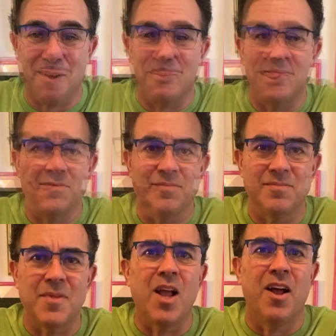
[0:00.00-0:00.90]
But that
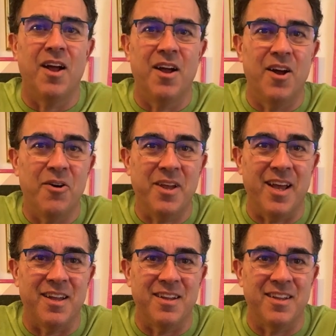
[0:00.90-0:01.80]
is
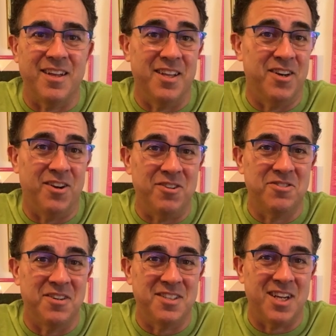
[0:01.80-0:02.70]
okay. In an
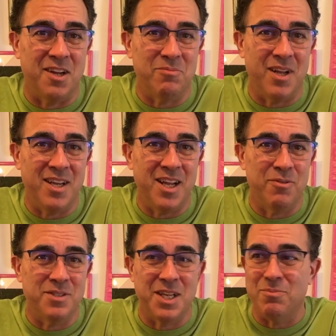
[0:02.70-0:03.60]
alternate timeline, I
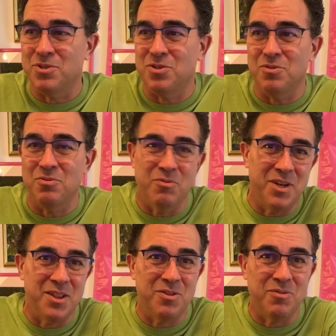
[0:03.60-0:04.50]
was able to
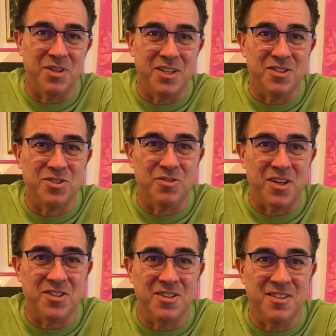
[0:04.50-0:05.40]
read through the
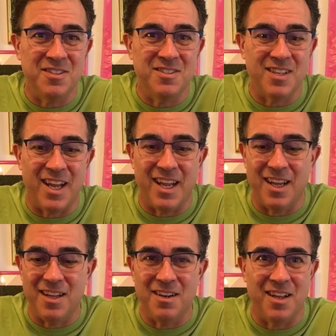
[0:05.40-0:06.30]
instructions,
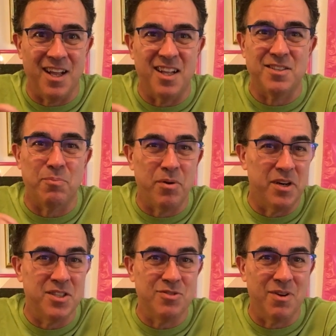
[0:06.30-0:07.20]
and it's a
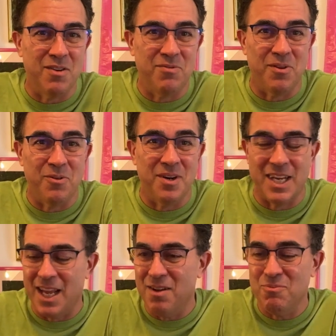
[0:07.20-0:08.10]
pretty straightforward
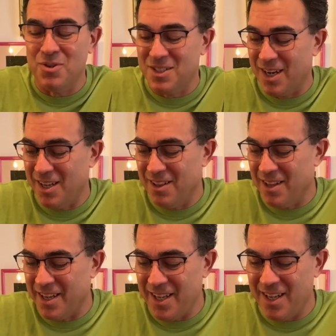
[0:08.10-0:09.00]
game, which I
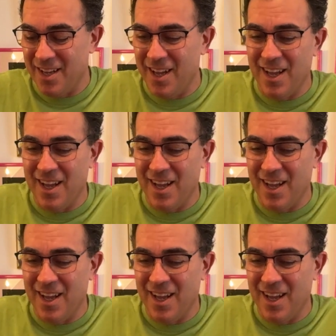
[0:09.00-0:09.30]
like.